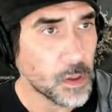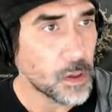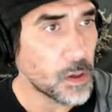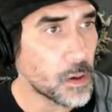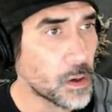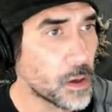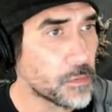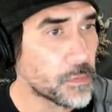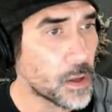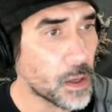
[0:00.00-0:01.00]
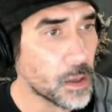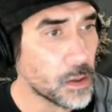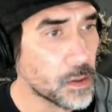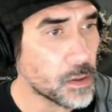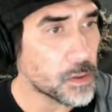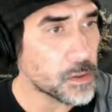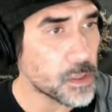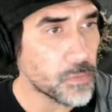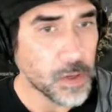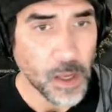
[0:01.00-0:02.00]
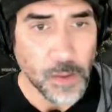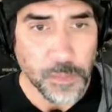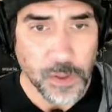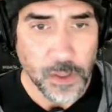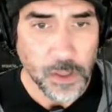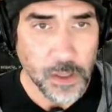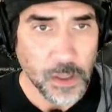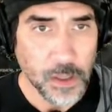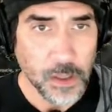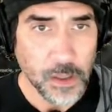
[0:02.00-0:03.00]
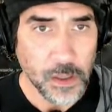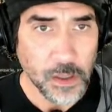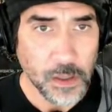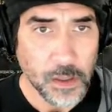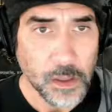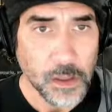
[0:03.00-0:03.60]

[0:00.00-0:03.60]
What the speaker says: All right, file, save copy.